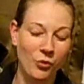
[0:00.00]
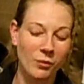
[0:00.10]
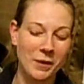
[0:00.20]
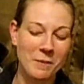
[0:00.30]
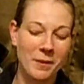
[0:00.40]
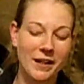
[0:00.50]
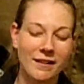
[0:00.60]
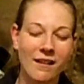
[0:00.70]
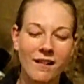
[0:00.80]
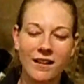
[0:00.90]
for me, but
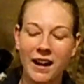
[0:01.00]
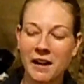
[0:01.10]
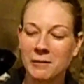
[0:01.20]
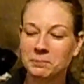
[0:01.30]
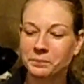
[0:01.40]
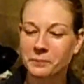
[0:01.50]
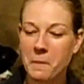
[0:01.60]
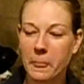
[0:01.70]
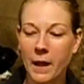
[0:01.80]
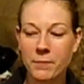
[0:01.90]
I'm
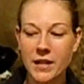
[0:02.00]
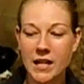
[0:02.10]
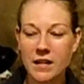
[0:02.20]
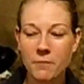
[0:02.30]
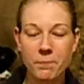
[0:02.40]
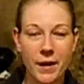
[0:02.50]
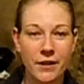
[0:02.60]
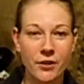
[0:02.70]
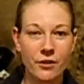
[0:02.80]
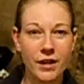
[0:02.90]
getting
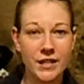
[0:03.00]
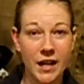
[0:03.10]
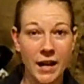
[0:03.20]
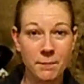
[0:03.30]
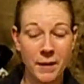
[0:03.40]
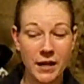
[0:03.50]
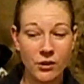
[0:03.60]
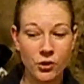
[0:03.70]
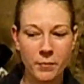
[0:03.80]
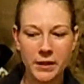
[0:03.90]
better at time
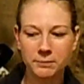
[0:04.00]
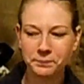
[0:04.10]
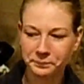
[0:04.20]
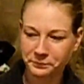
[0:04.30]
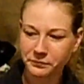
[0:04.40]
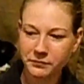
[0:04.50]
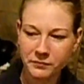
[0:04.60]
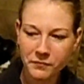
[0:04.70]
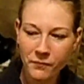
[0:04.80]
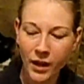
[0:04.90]
management.
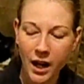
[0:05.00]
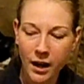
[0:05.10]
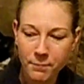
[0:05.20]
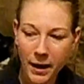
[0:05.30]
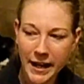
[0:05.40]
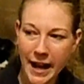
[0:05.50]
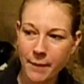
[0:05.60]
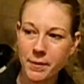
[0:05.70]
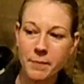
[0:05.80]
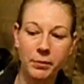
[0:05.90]
My
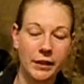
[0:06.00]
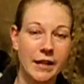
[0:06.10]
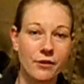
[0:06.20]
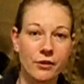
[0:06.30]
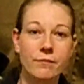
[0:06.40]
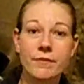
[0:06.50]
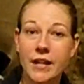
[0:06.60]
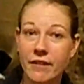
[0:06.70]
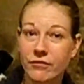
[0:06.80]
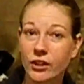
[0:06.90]
Happy Planner
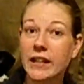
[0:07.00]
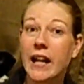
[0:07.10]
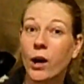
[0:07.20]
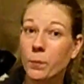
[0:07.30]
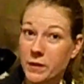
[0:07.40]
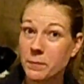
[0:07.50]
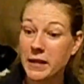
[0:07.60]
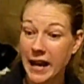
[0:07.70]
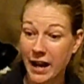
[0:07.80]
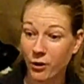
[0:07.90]
definitely helps
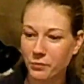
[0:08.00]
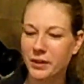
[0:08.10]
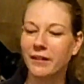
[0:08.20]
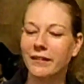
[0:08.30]
me out.